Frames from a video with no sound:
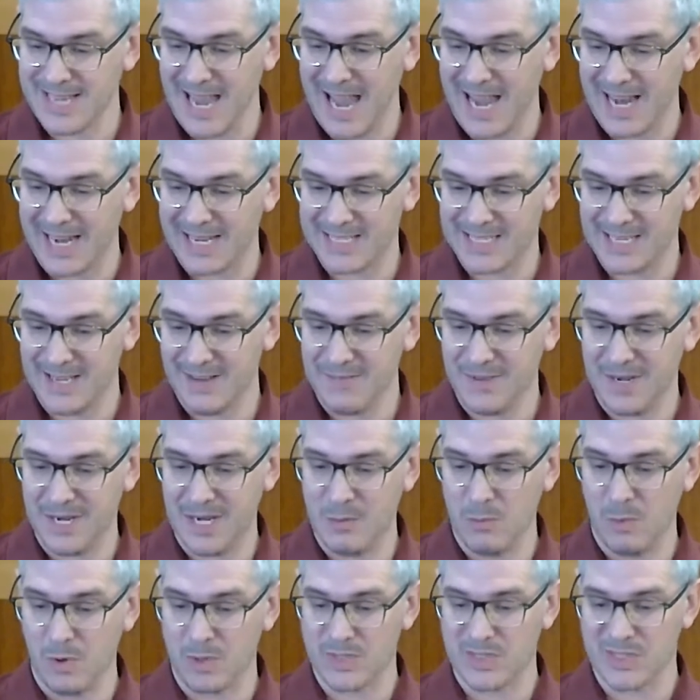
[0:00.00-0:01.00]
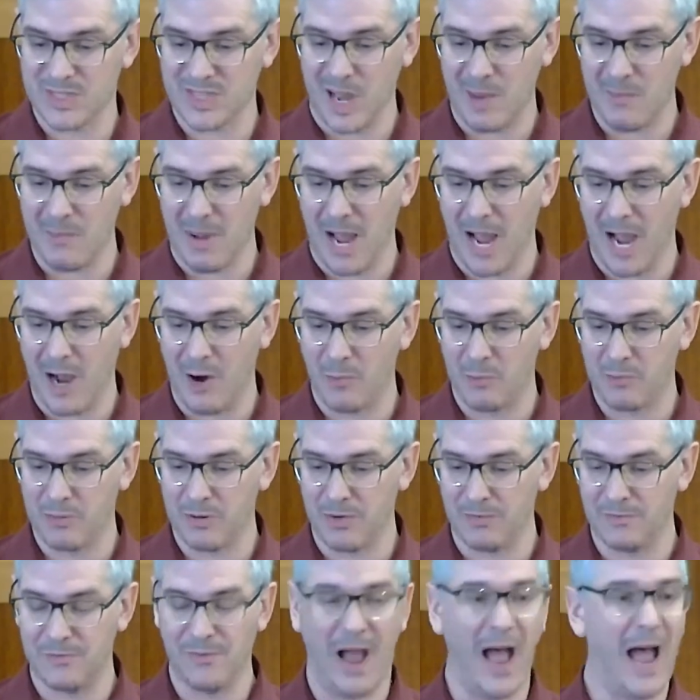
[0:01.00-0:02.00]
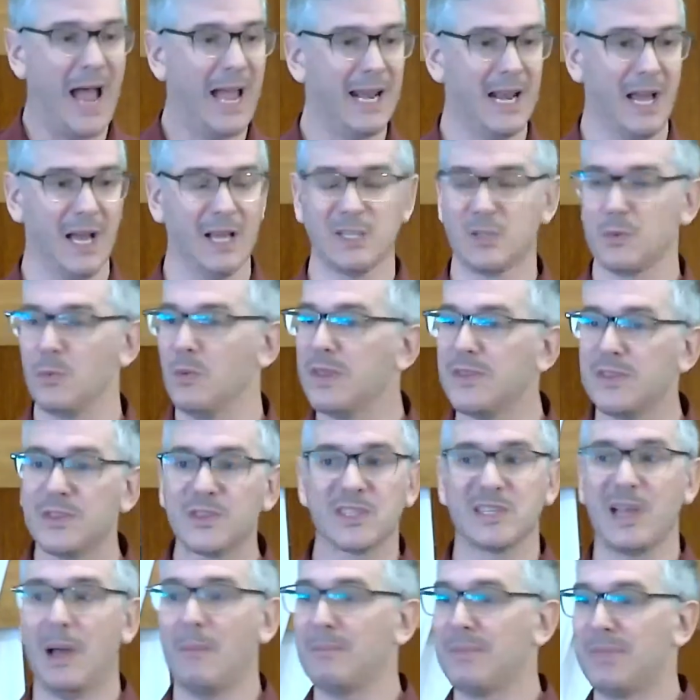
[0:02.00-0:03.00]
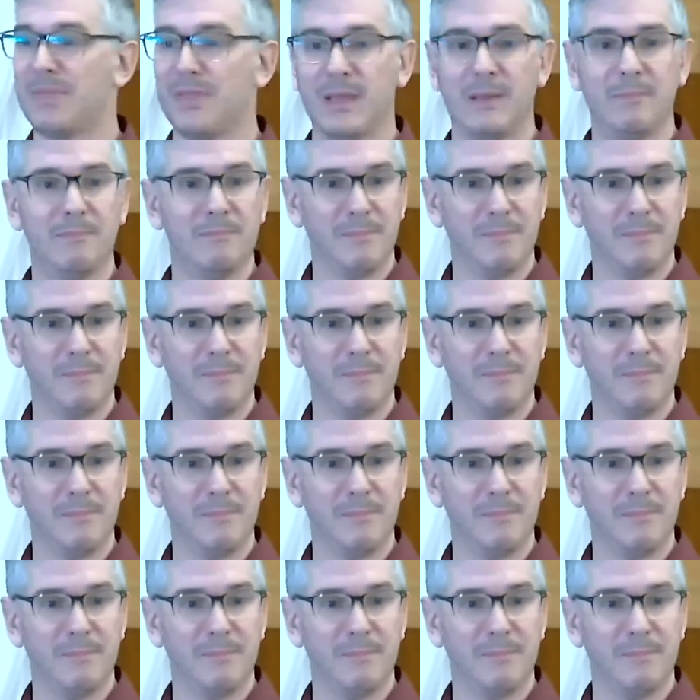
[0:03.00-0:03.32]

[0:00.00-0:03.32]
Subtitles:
activity will somehow provide us with something